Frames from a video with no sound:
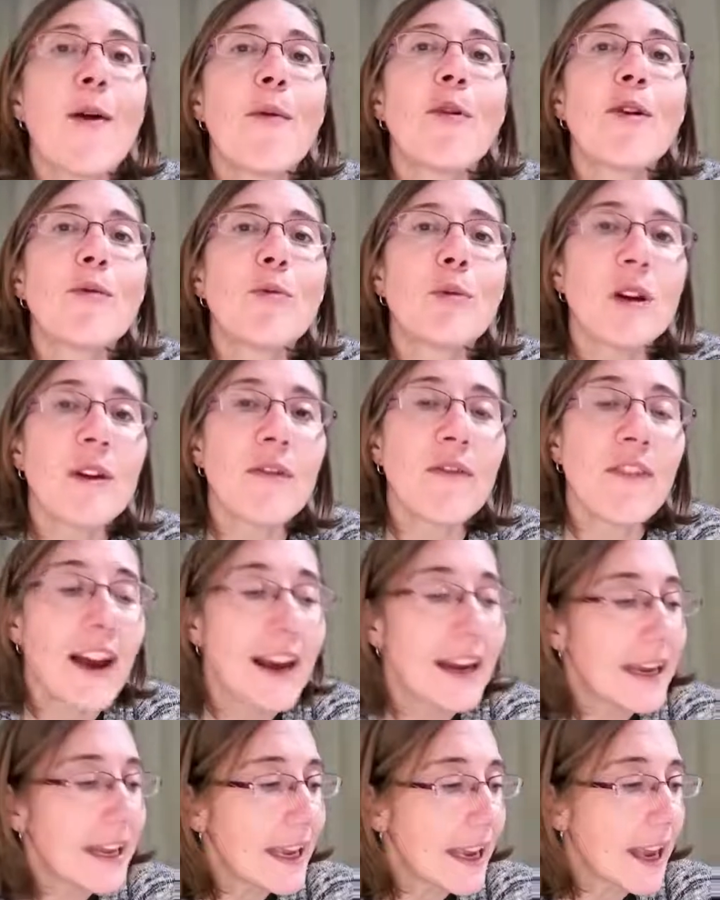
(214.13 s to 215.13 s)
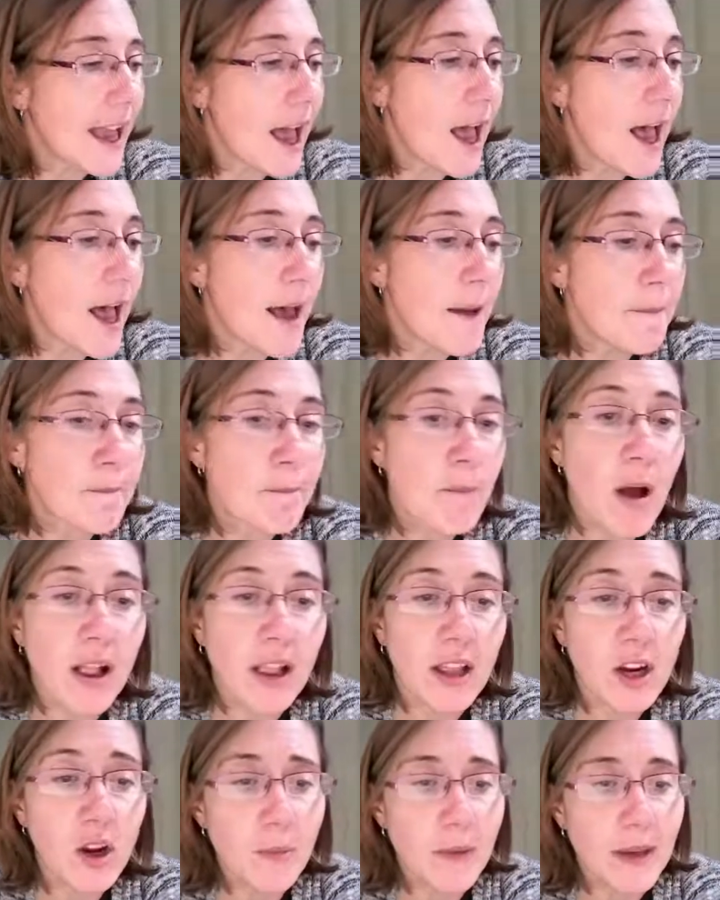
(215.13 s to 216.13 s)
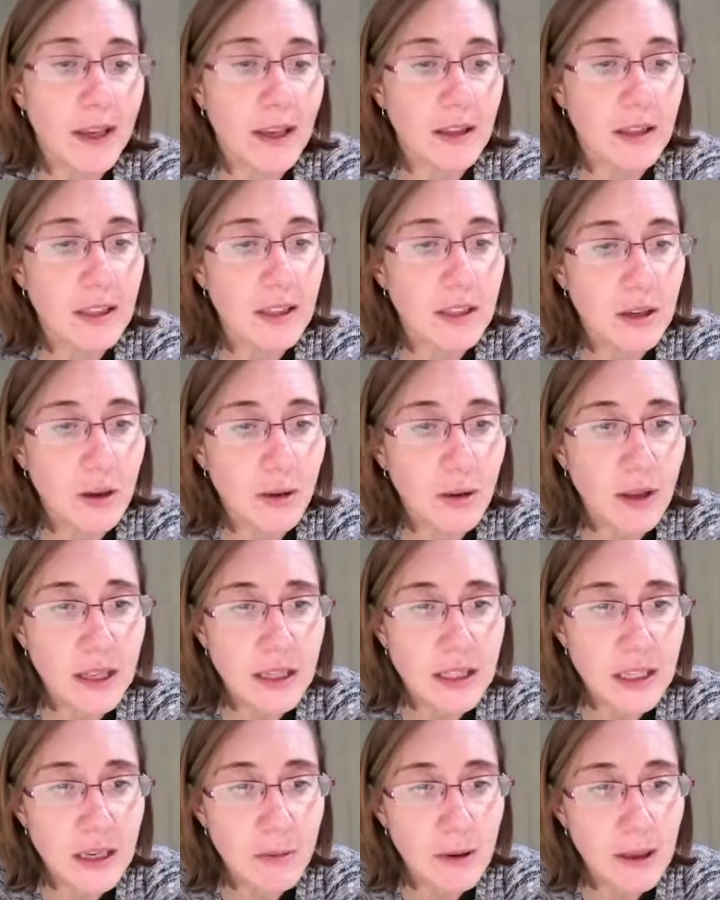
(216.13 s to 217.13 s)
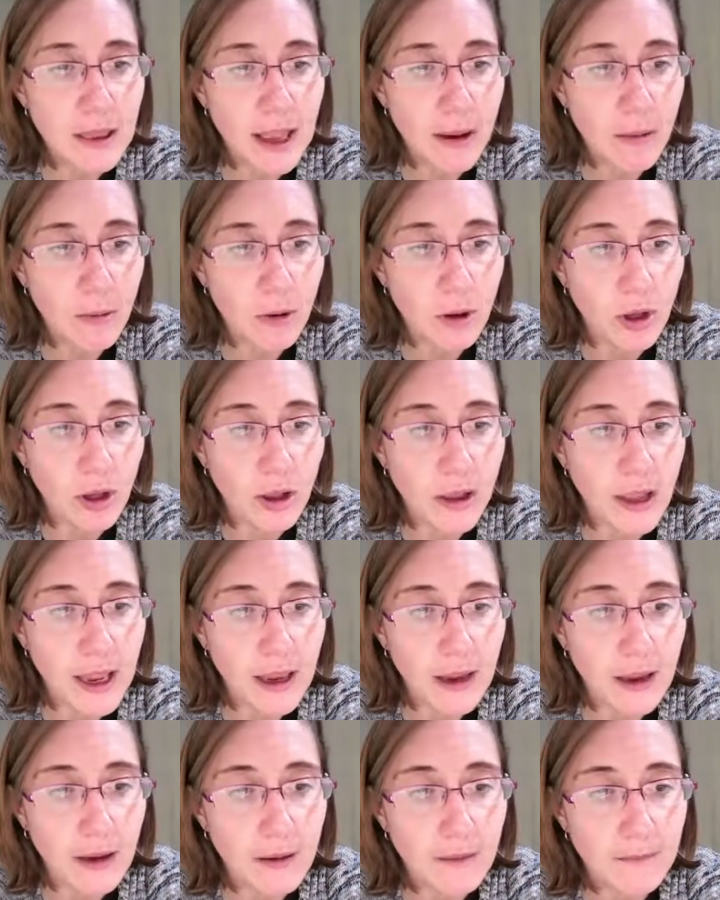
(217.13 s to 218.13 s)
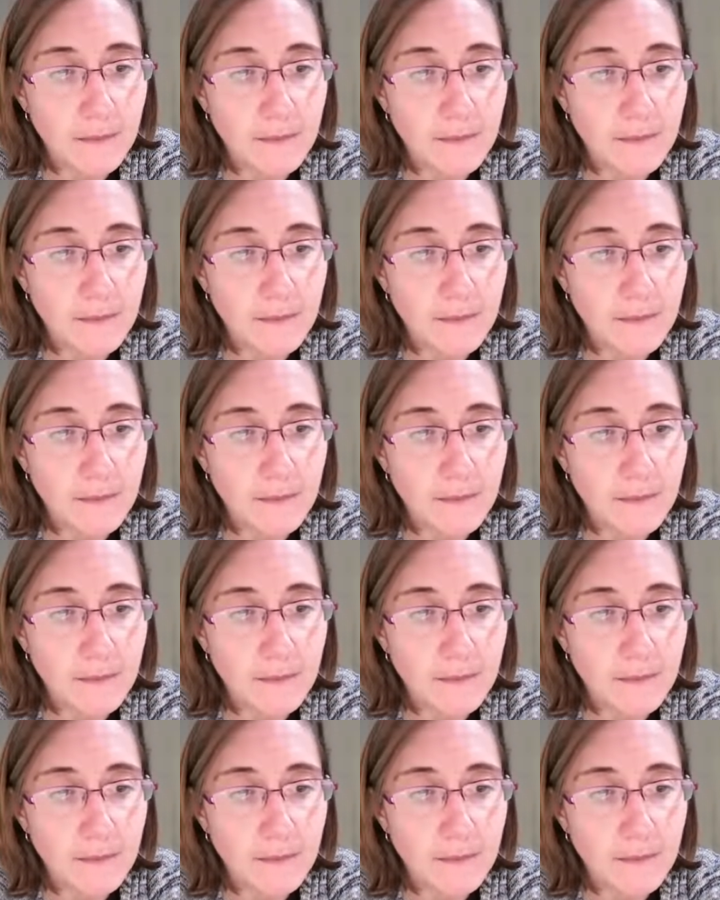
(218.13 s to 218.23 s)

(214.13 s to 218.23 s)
when we're dividing polynomials. So let's see what that will look like.